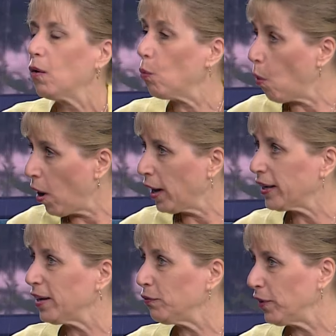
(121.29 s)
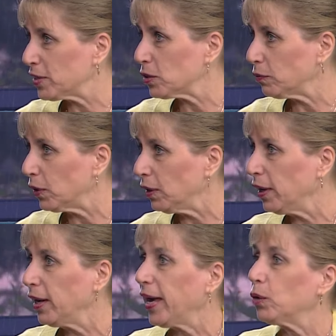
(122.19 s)
walk and festival,
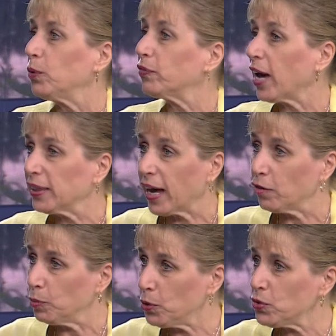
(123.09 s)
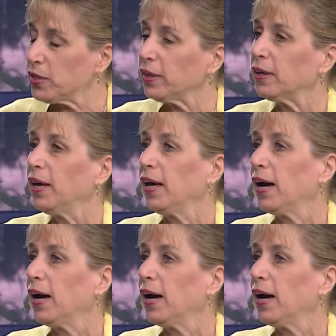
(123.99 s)
and we've got live music,